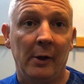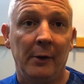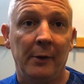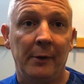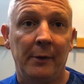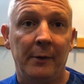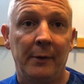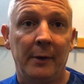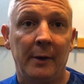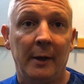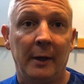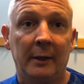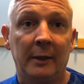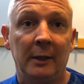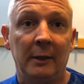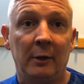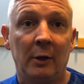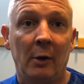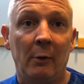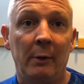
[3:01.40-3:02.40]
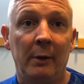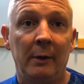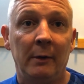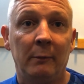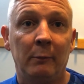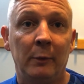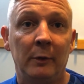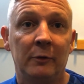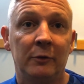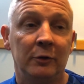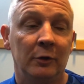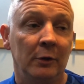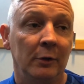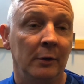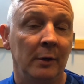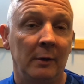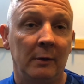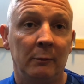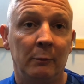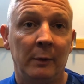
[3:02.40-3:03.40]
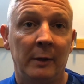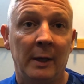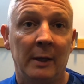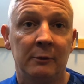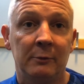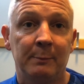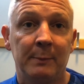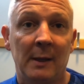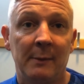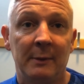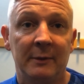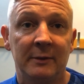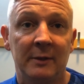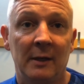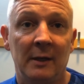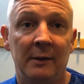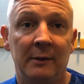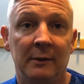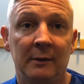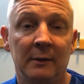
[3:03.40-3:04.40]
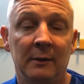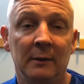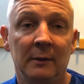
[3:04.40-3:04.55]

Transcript: on and keep going with Sean and with Ash by my side.